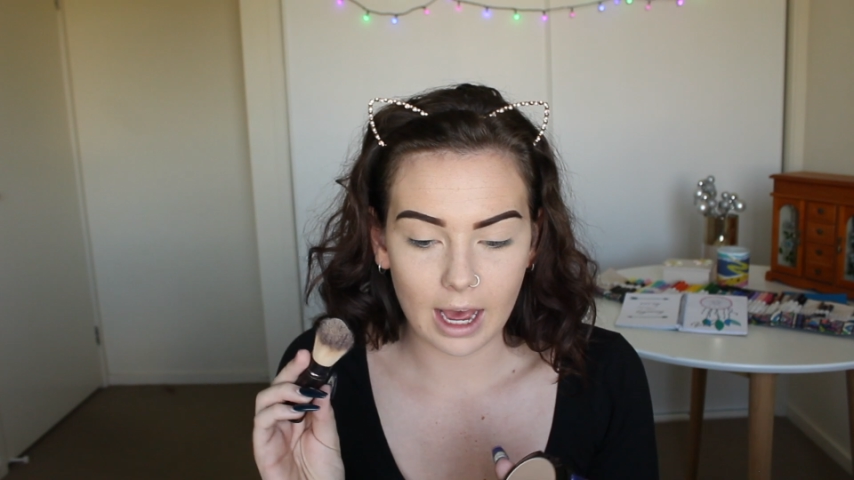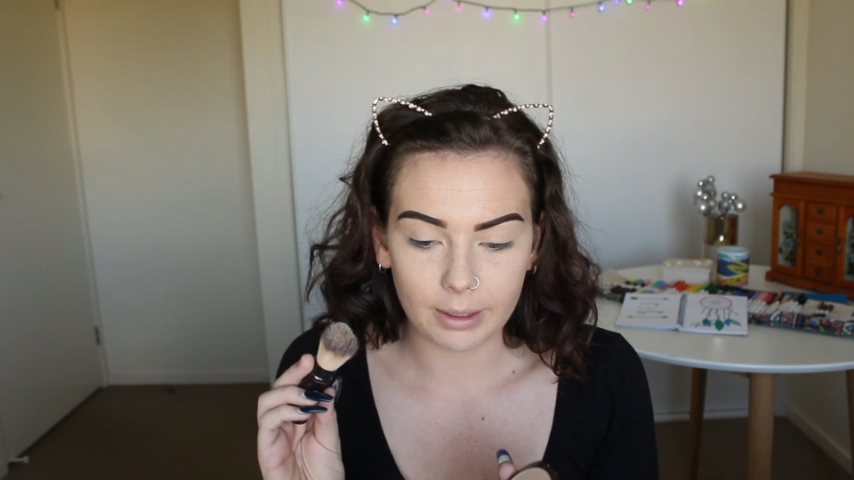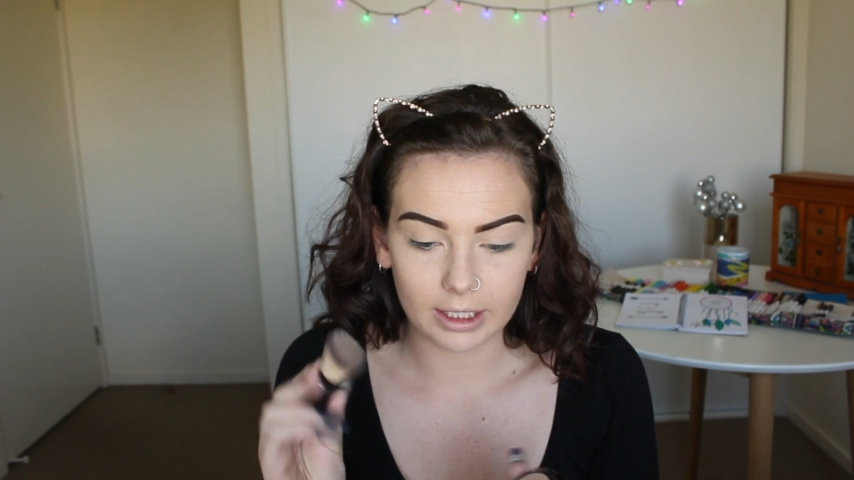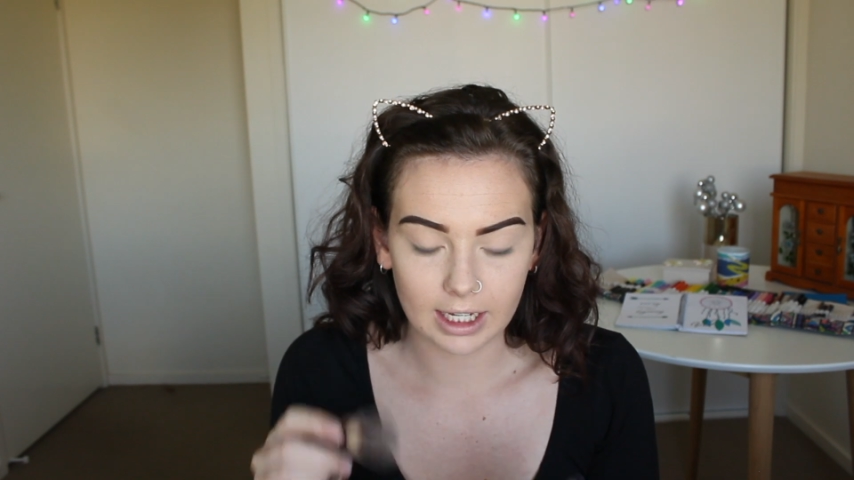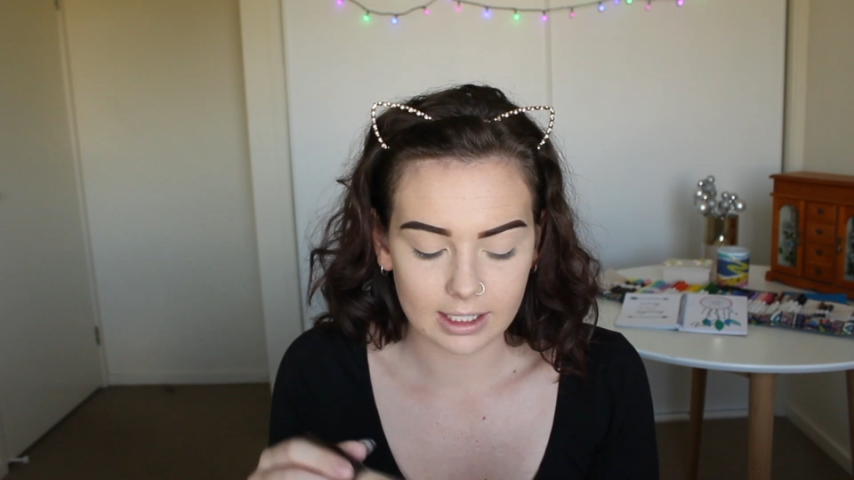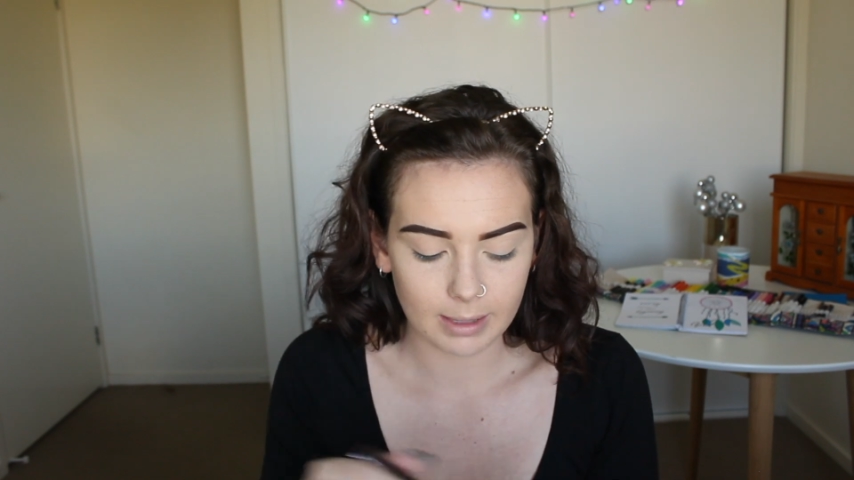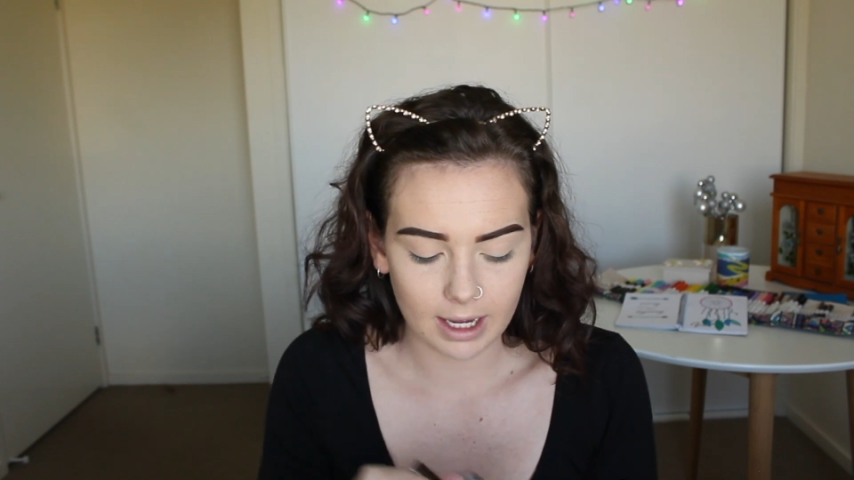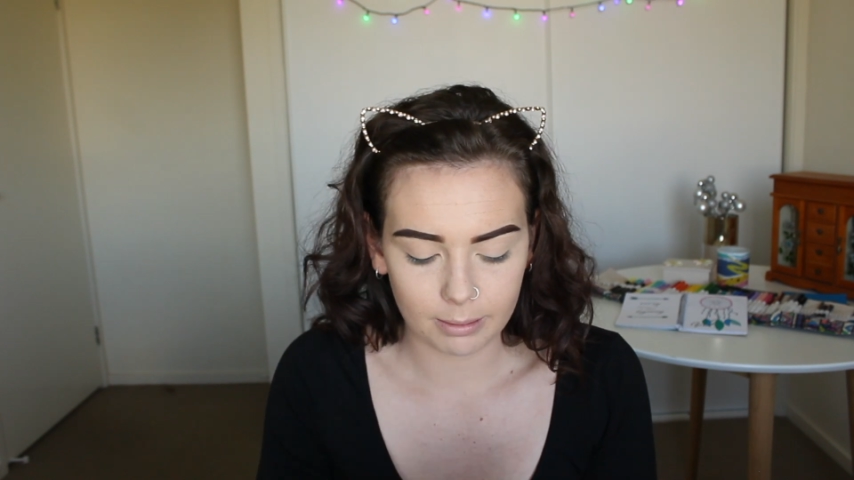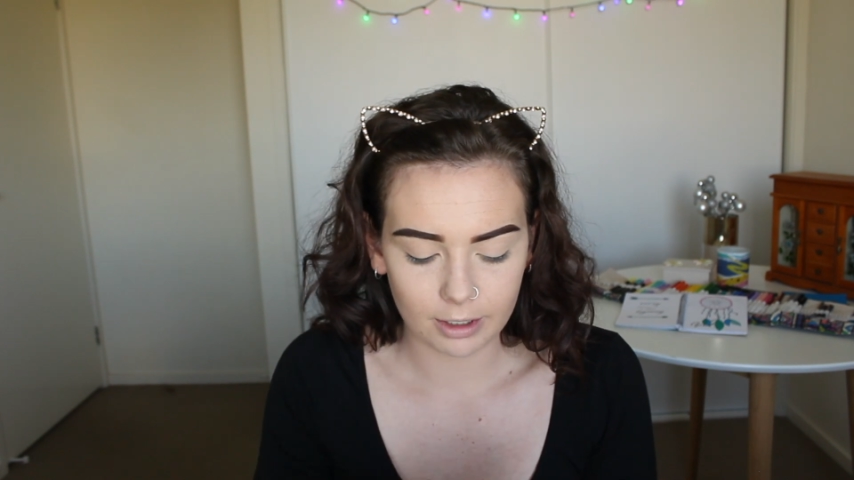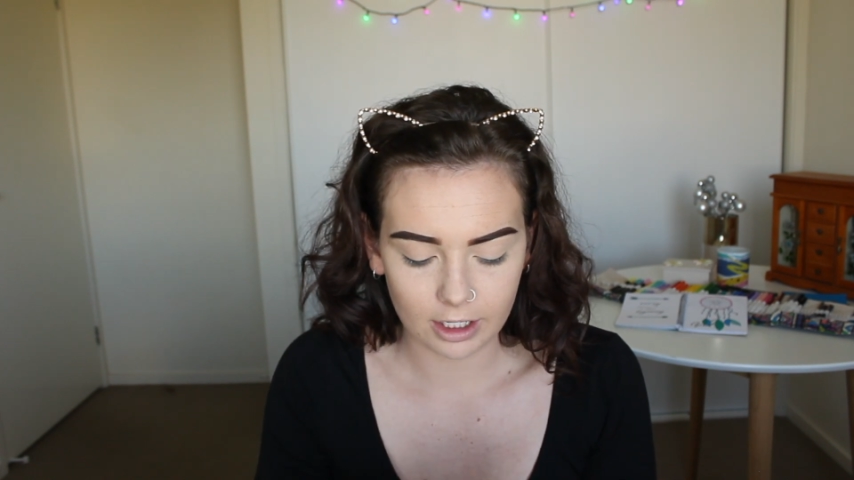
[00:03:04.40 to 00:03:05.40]
Hourglass
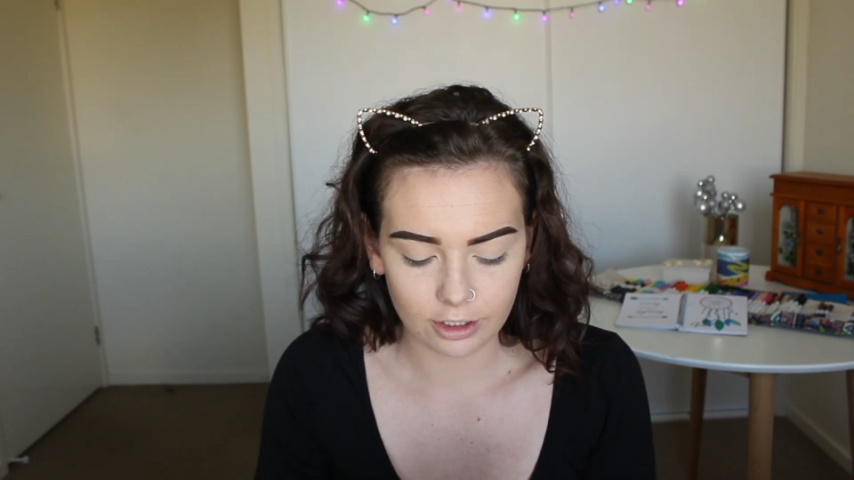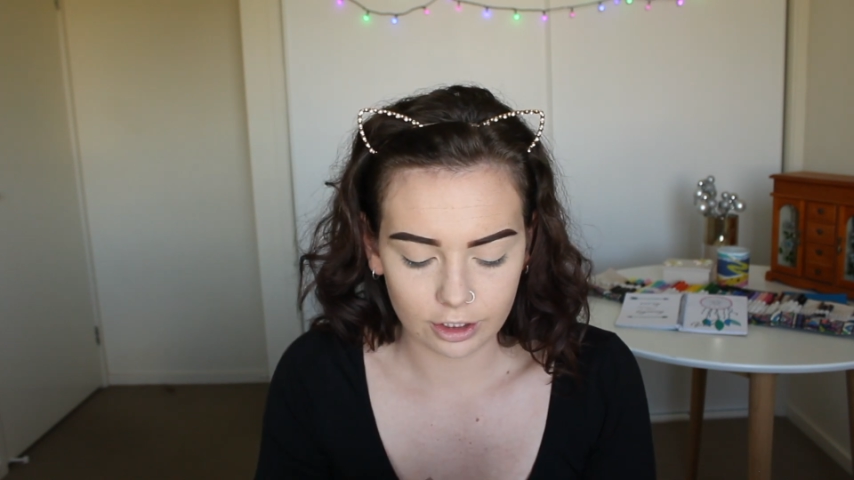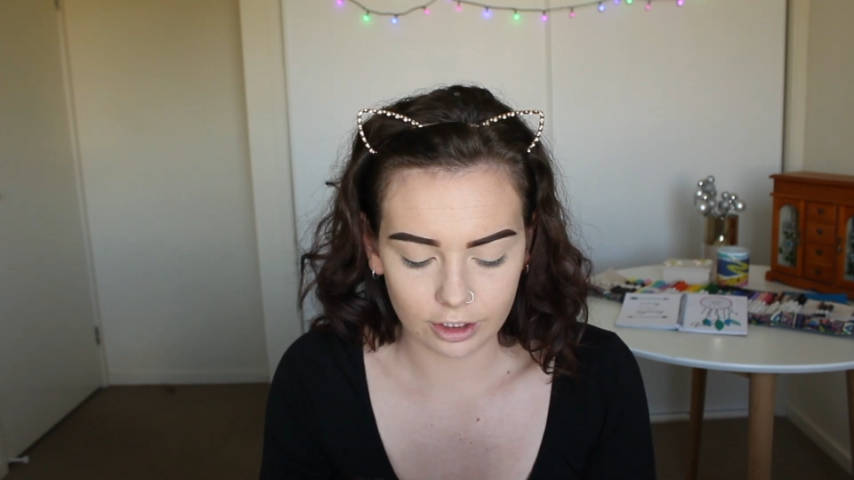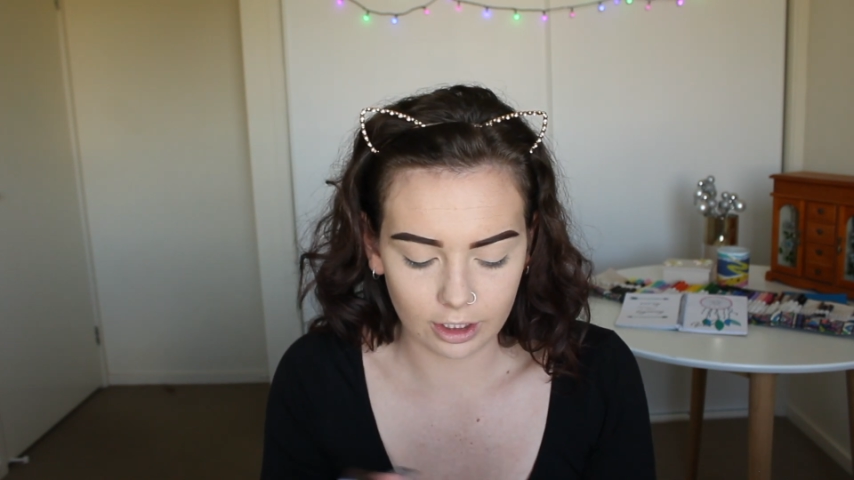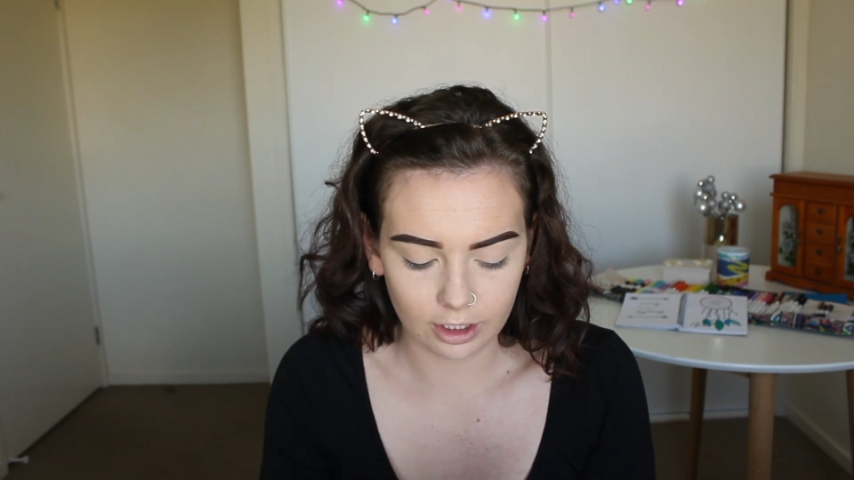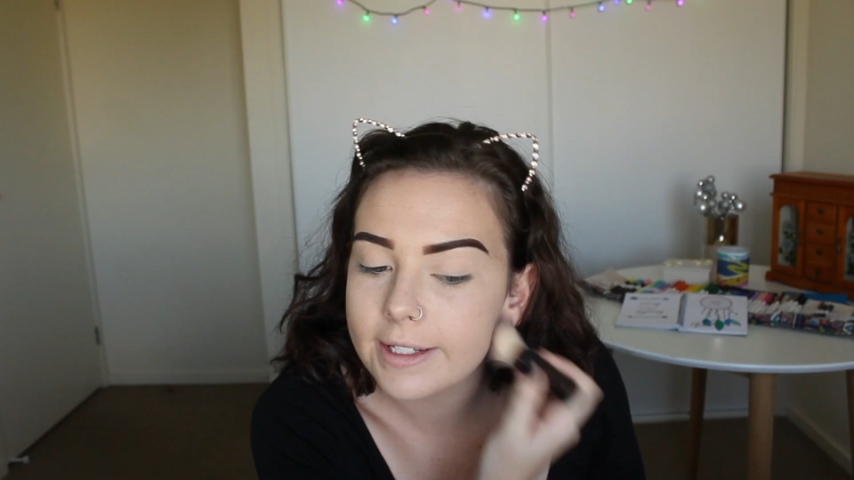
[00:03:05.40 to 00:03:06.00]
powder brush.